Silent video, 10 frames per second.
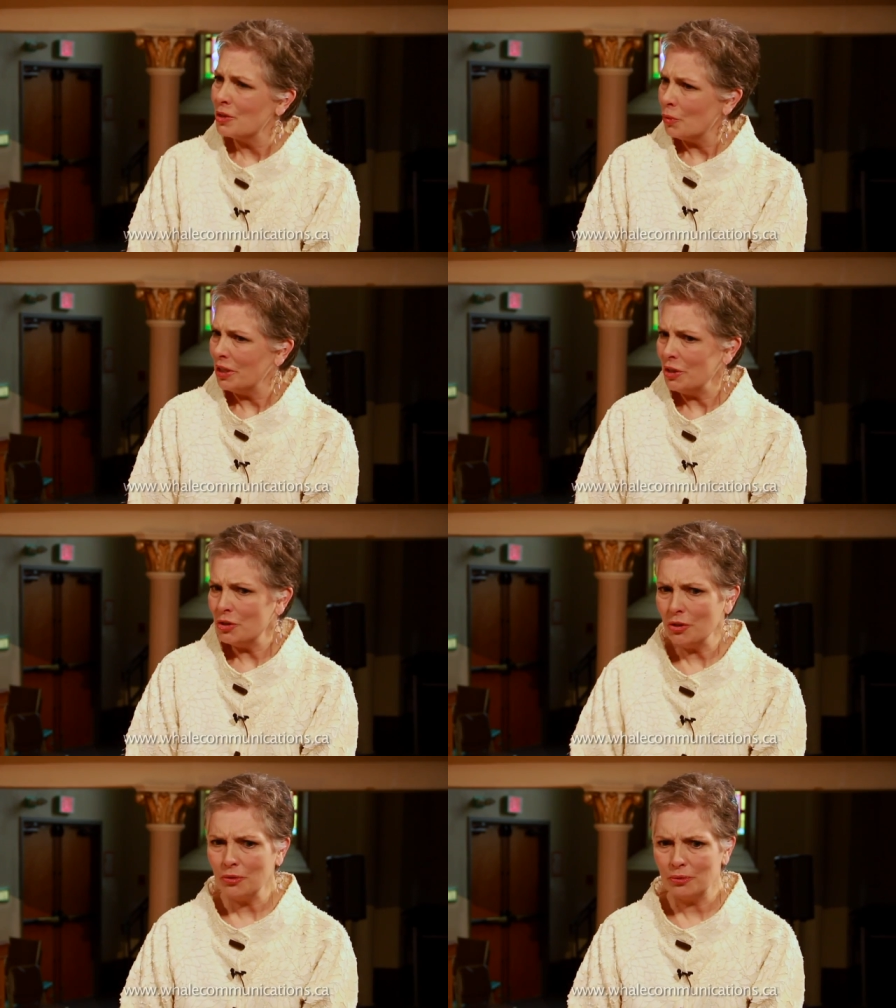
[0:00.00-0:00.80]
So what do you
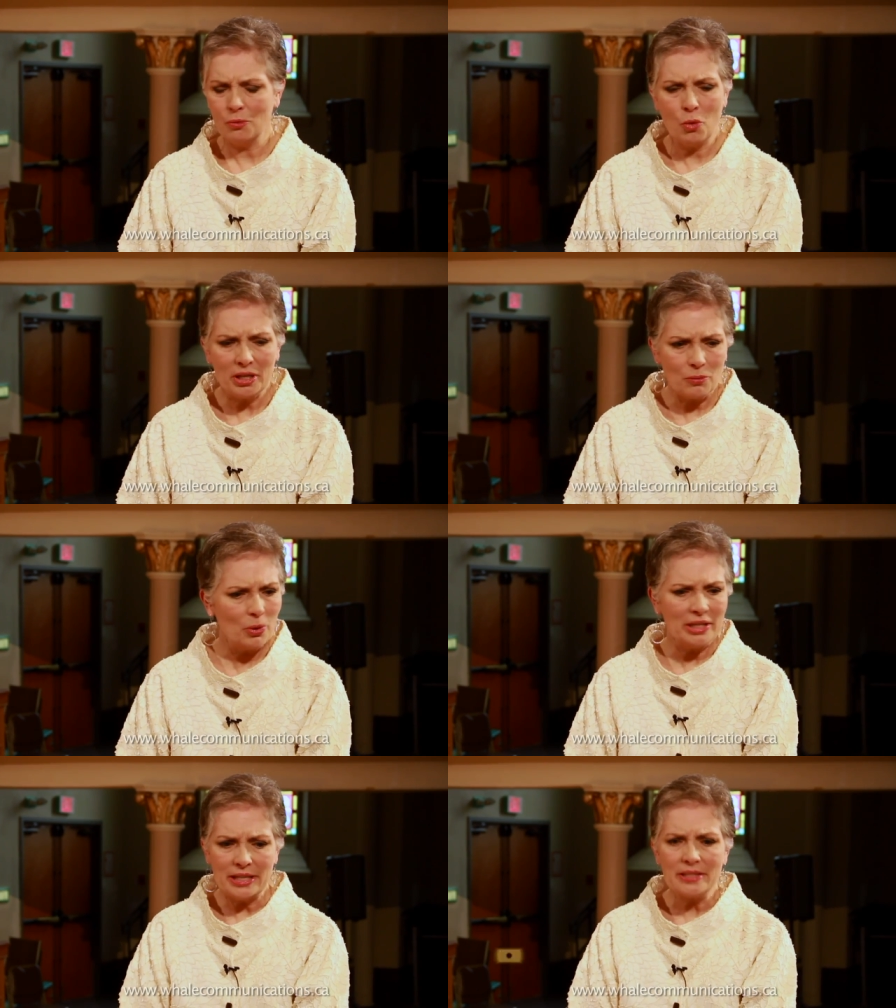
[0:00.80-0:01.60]
do? What
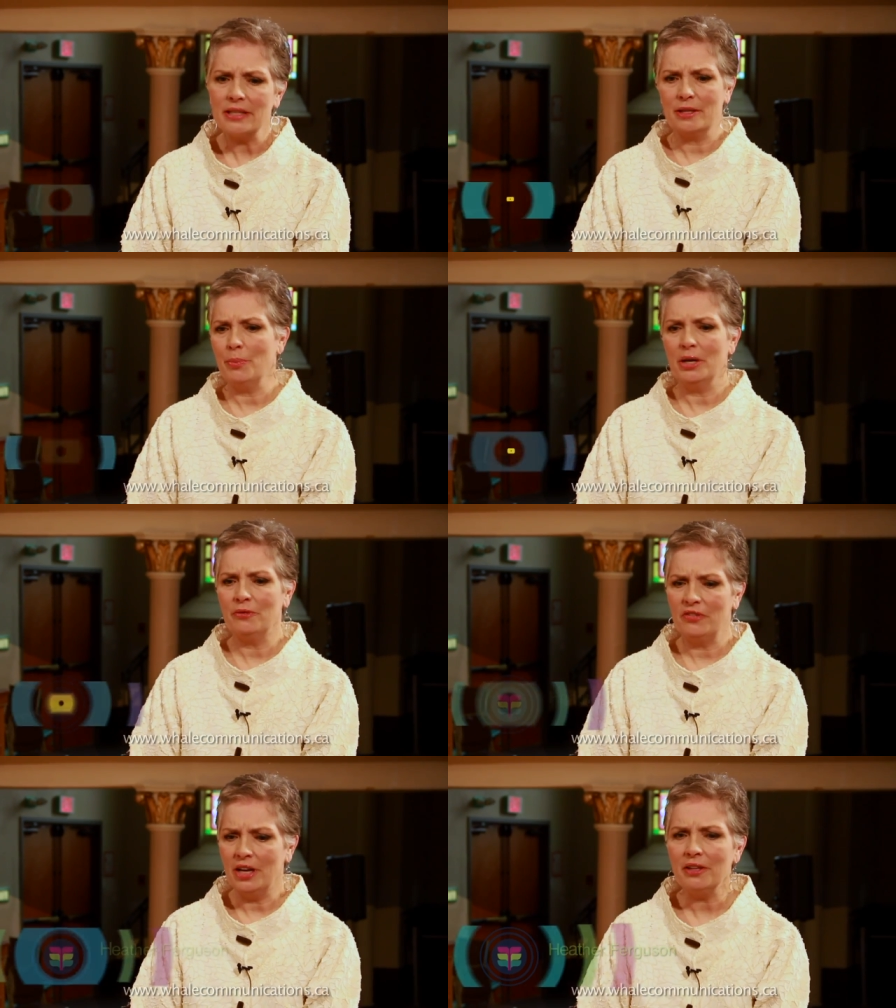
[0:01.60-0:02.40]
what is it about
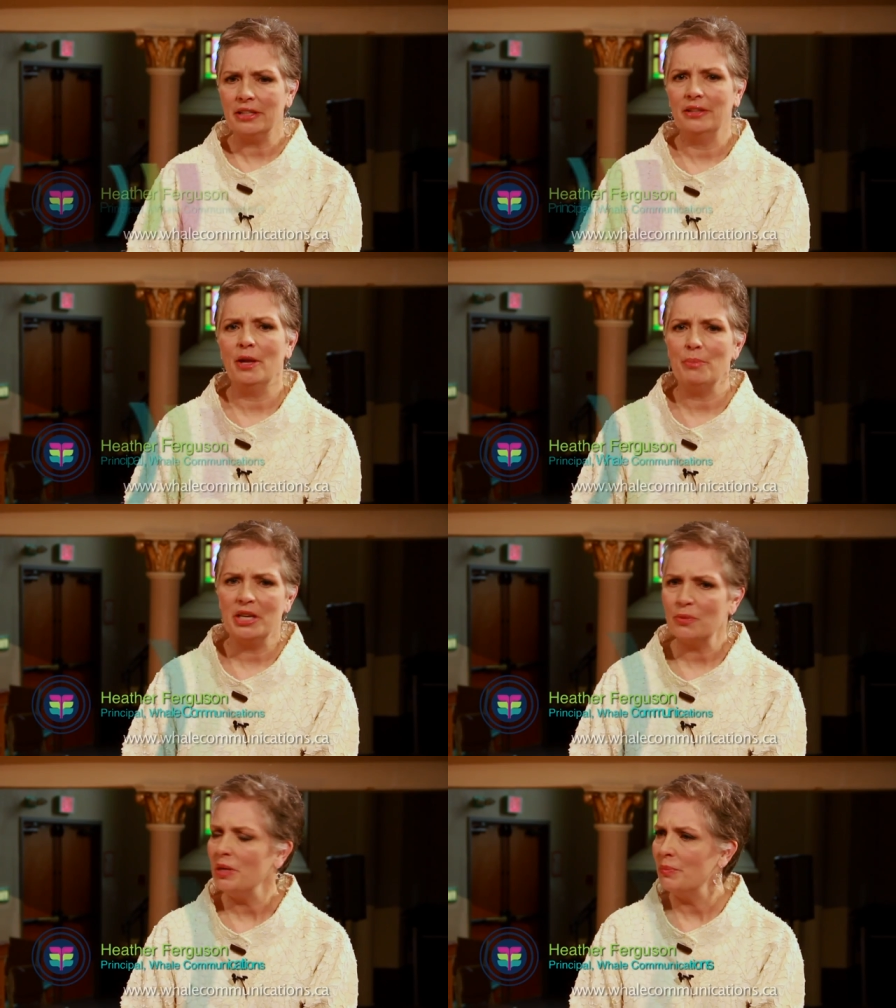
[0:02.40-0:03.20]
Falcon that
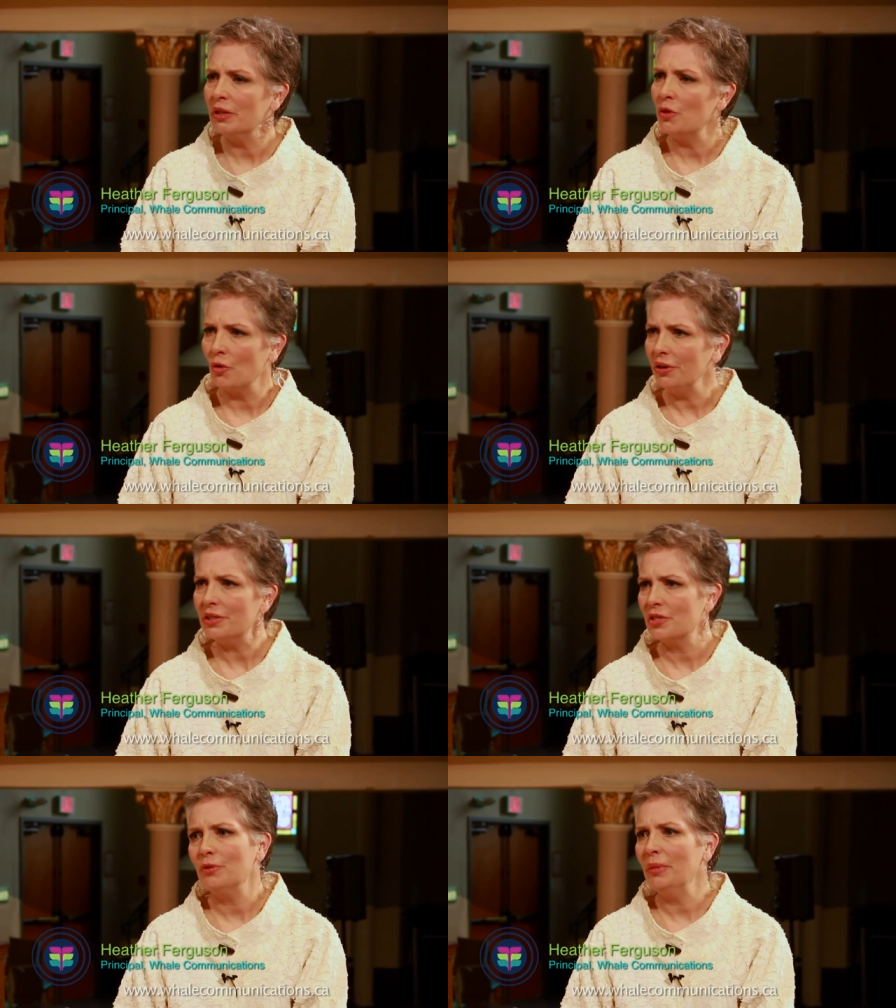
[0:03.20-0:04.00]
makes people enjoy
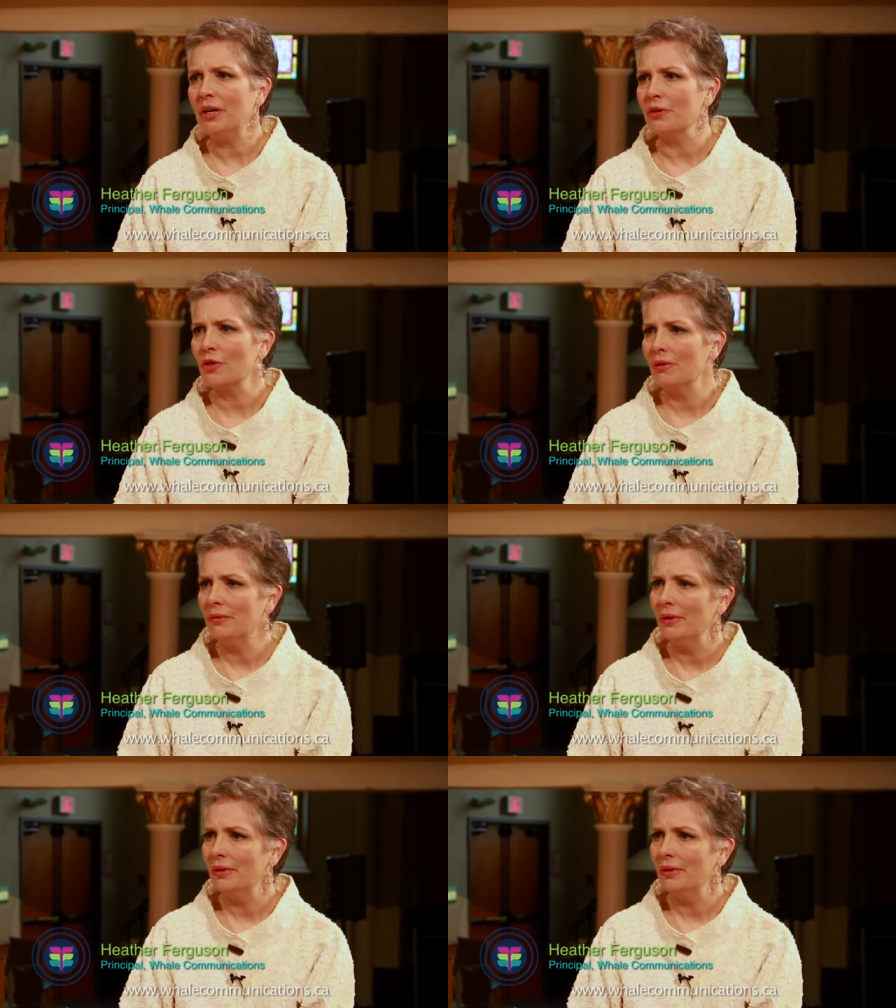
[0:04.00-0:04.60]
it so much?